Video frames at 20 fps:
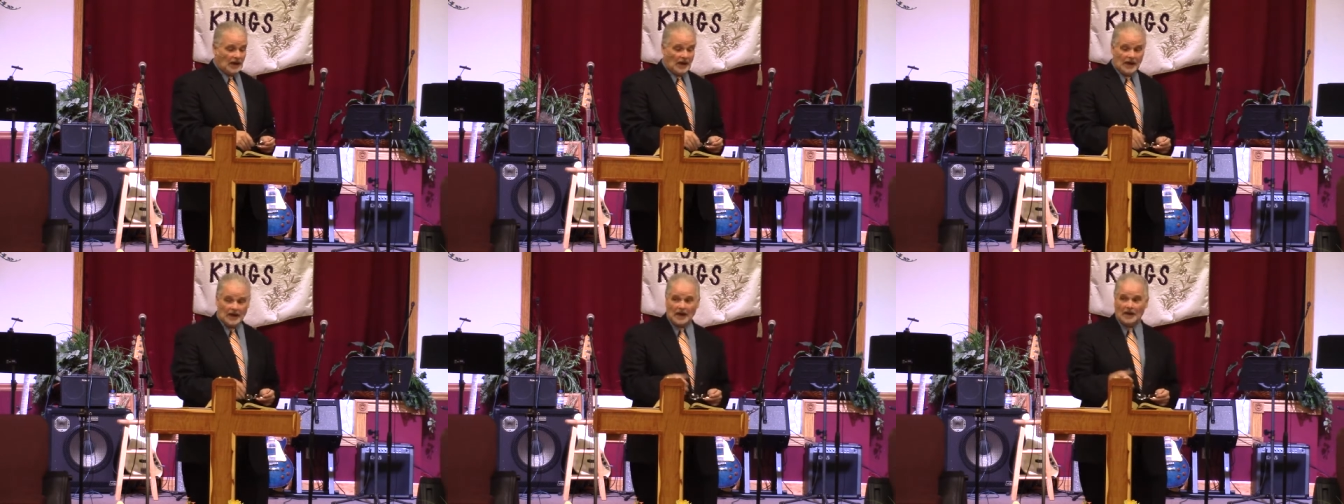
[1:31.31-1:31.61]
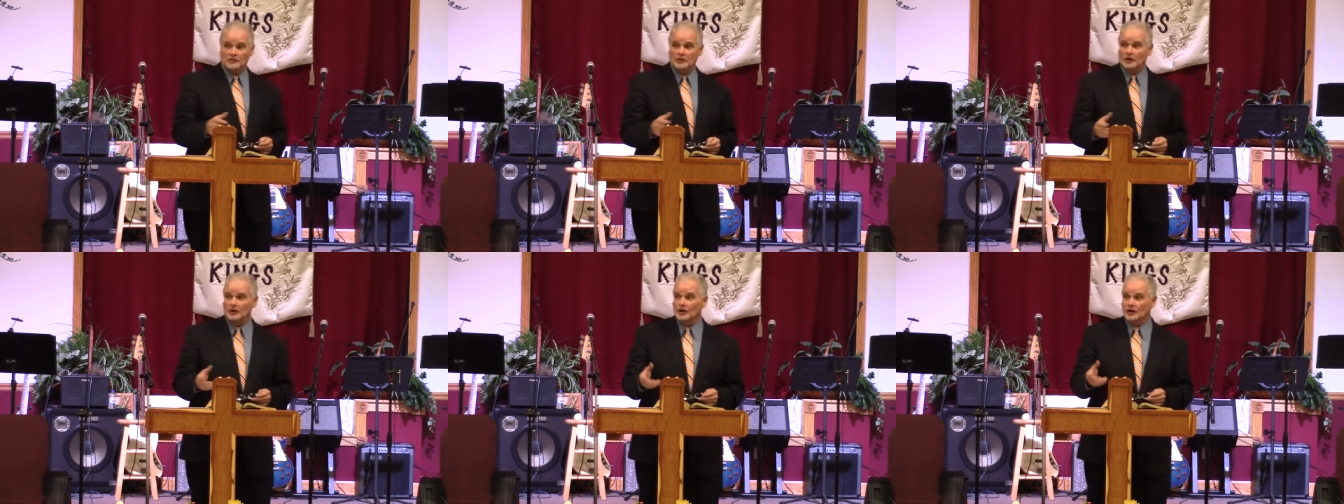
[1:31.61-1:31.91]
And
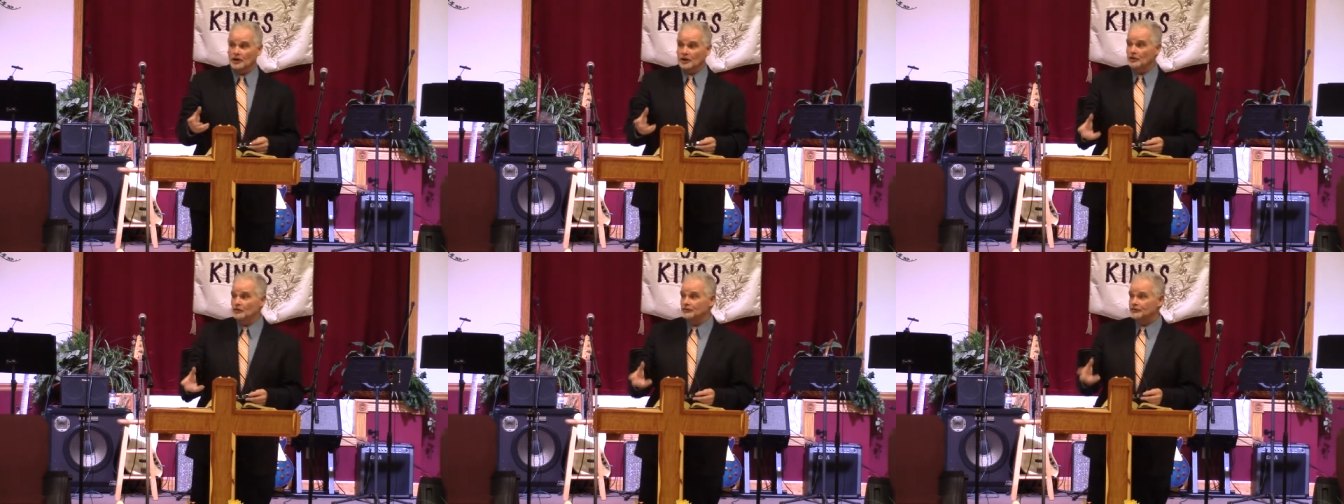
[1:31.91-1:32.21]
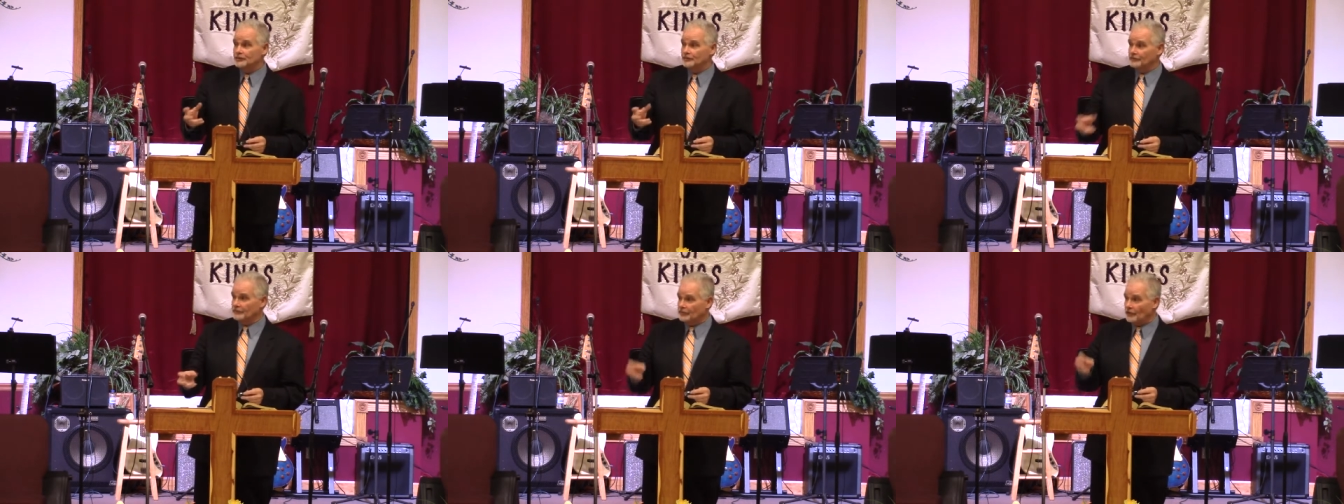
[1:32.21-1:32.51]
I'm going to
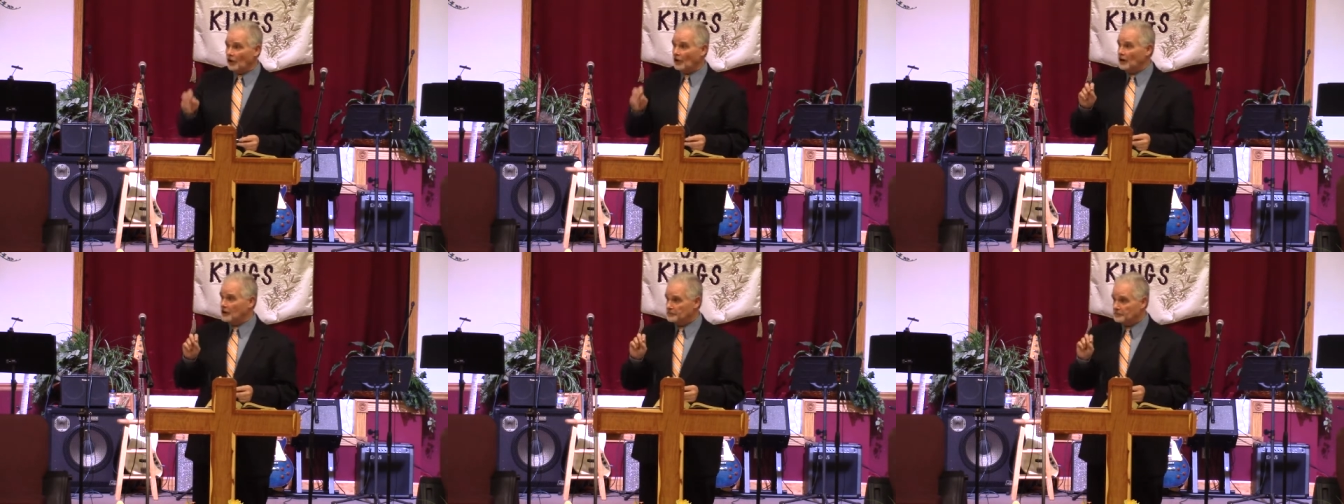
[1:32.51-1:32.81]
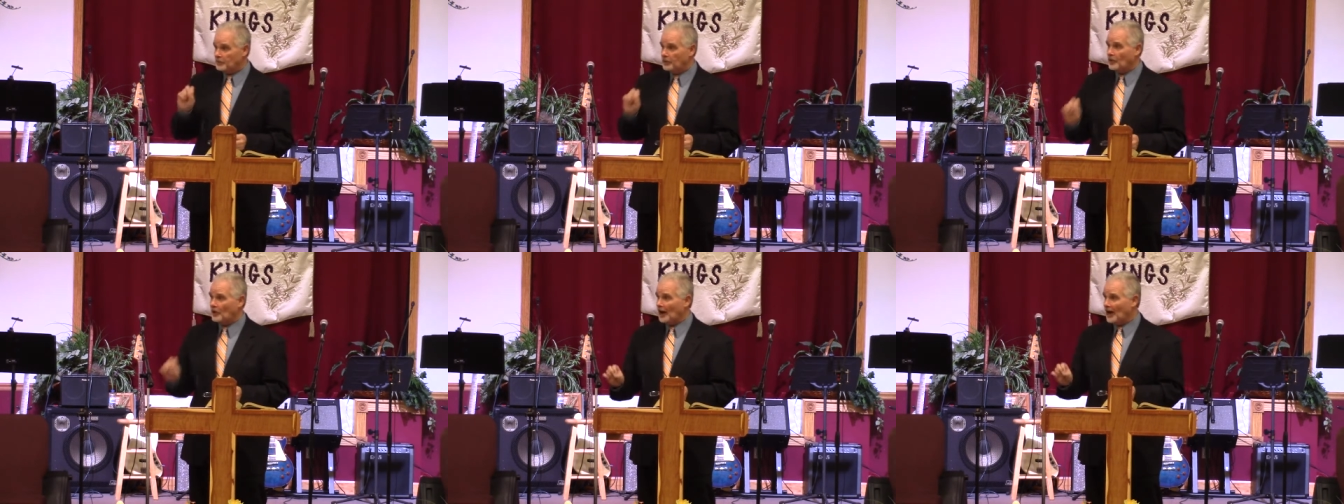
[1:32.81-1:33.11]
use some very
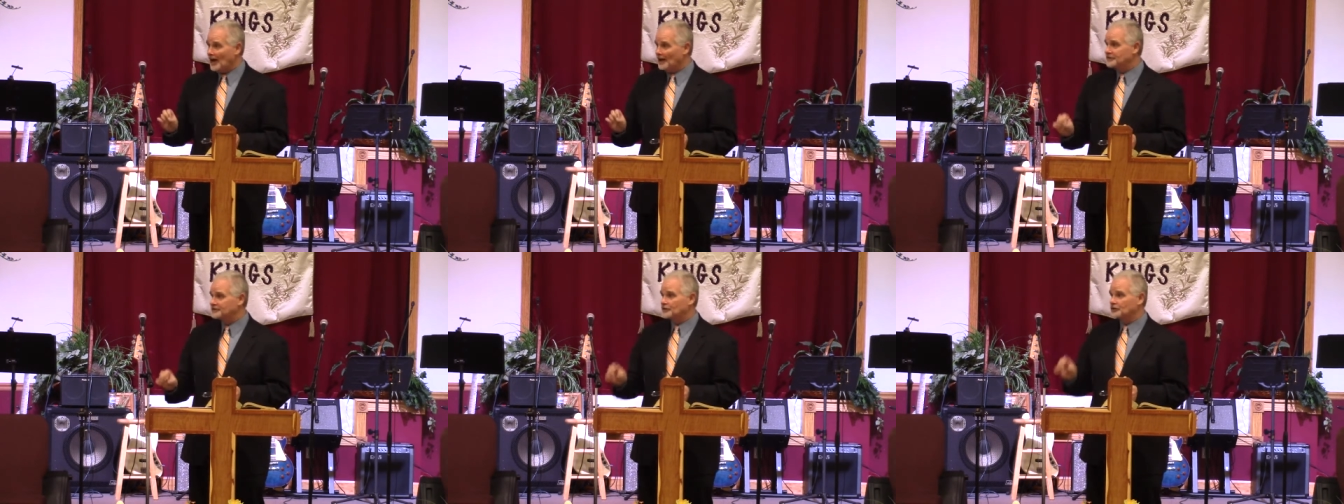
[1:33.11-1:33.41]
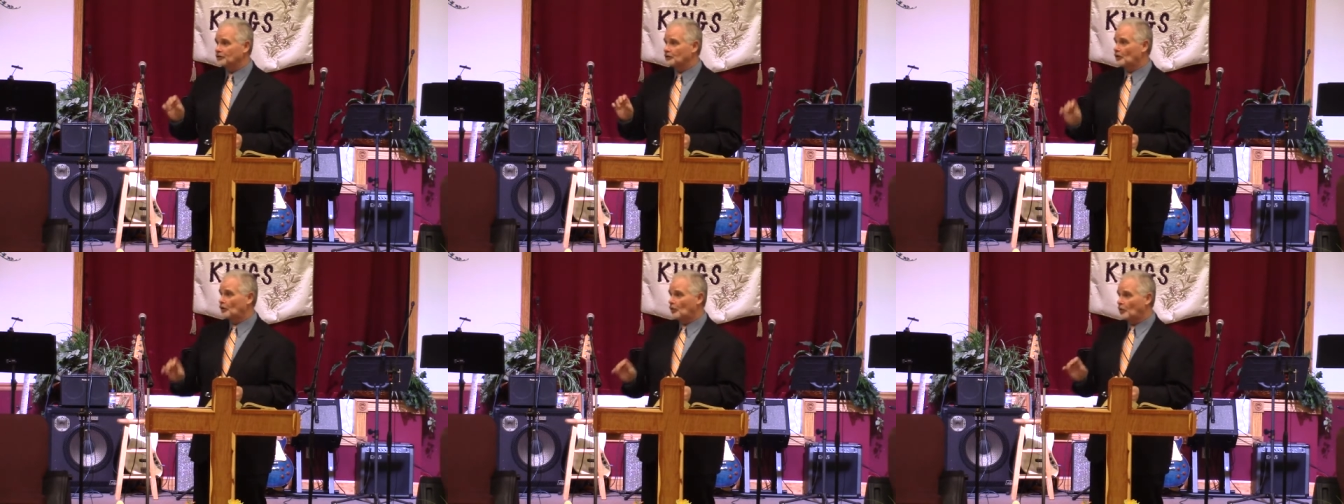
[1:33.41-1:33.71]

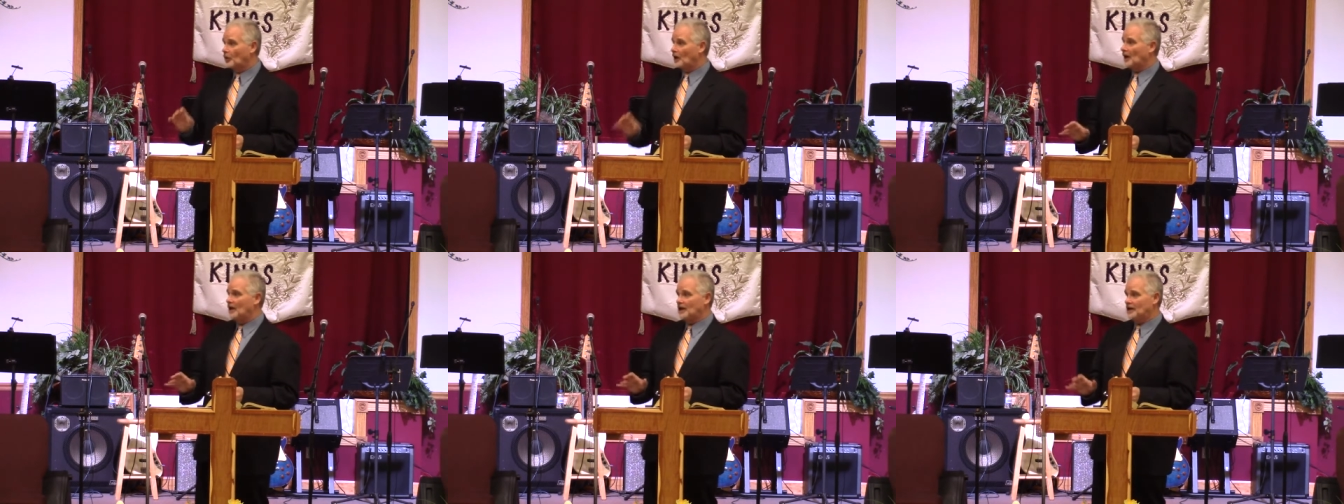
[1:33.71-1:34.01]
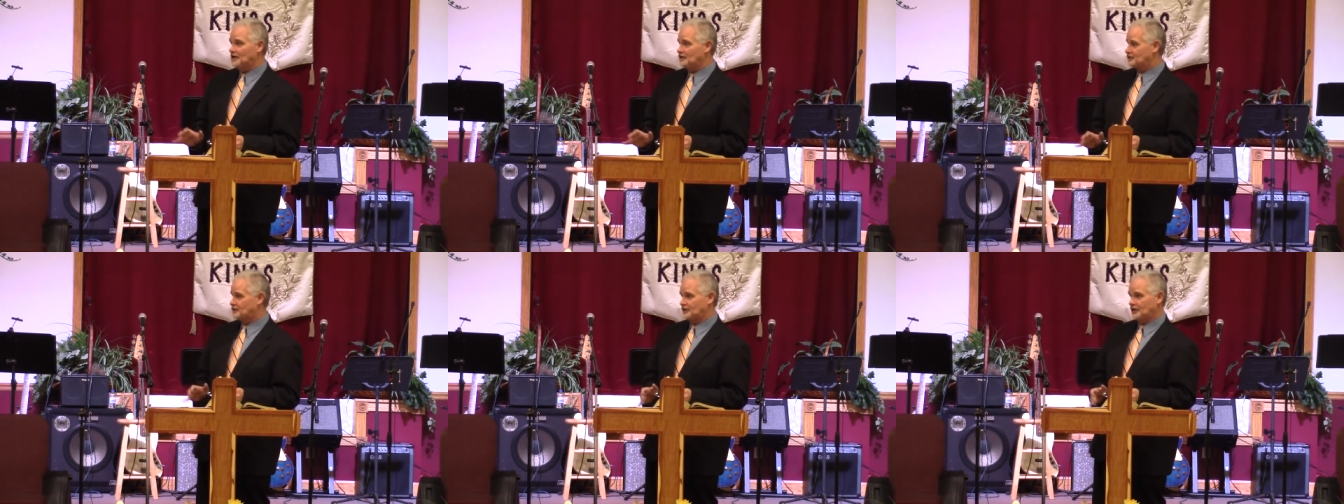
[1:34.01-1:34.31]
practical ways